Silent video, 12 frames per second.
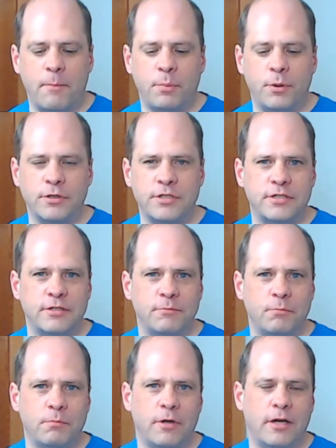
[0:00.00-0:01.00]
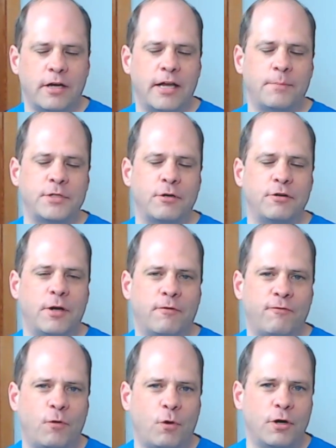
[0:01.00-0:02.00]
puts episode number
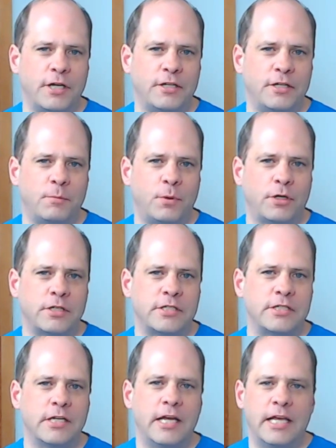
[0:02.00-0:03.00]
4 in the books.